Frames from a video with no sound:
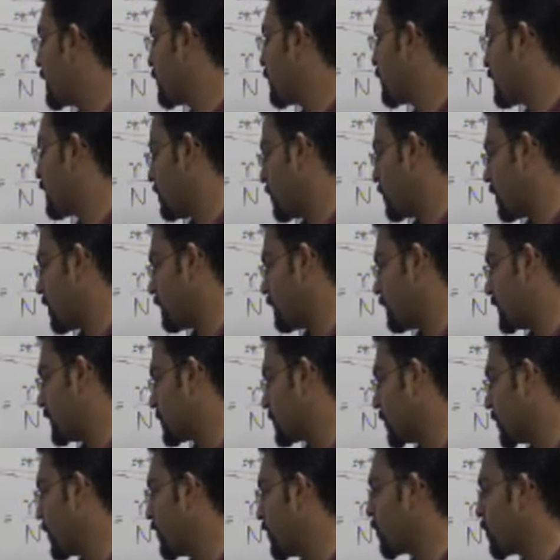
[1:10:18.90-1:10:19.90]
of the solute
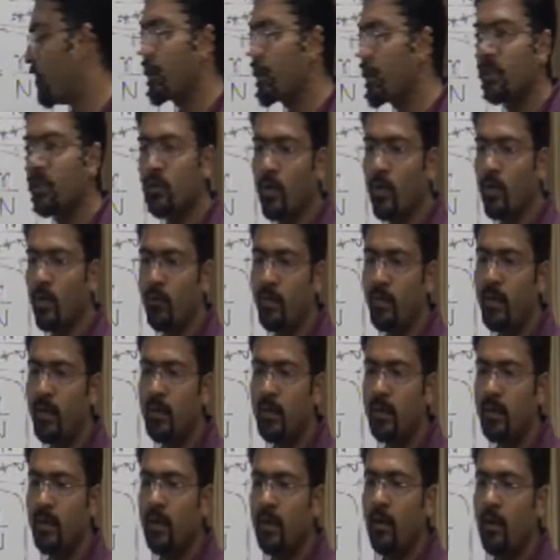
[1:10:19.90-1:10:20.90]
or the solvent,
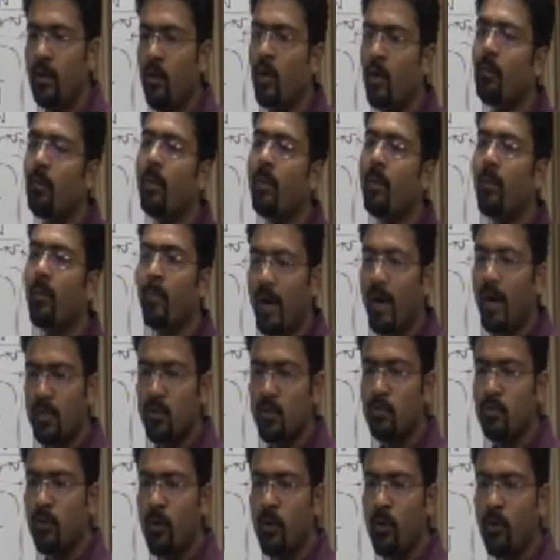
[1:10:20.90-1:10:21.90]
or maybe mass of
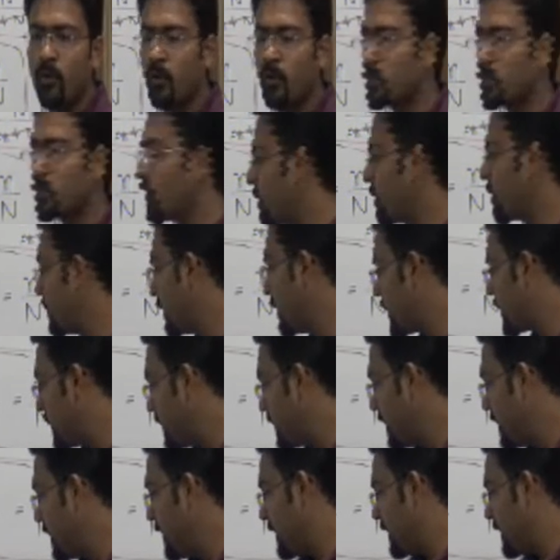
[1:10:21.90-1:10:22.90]
solute or solvent,
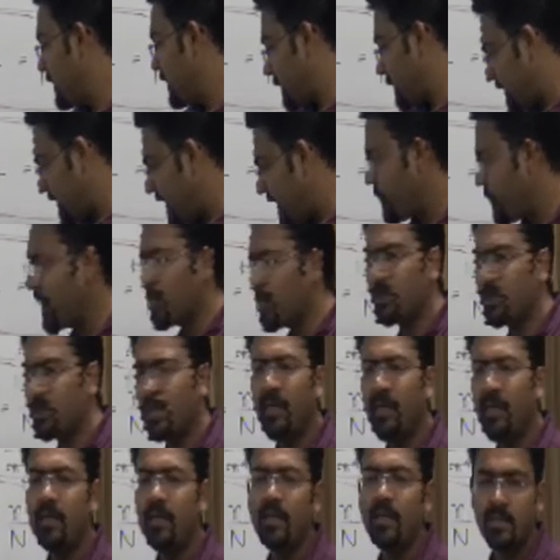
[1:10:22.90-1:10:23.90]
then it becomes a
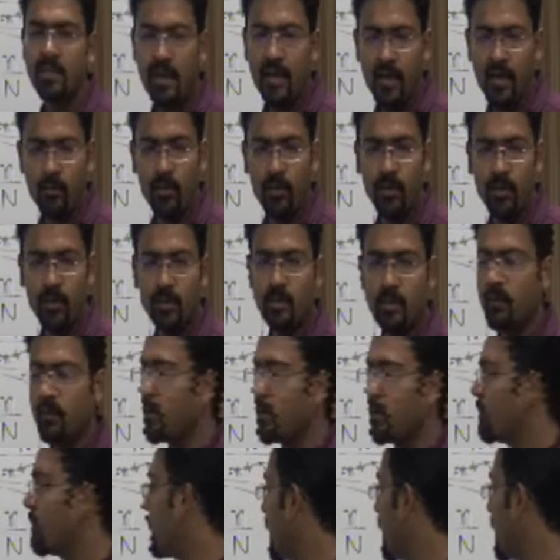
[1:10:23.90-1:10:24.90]
tedious calculation. But
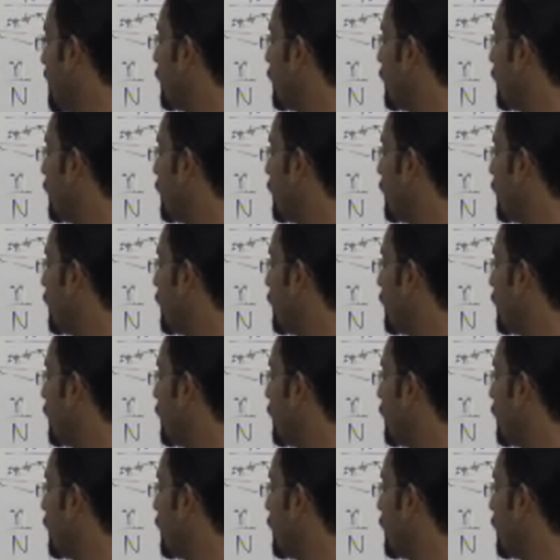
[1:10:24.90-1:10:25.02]
if you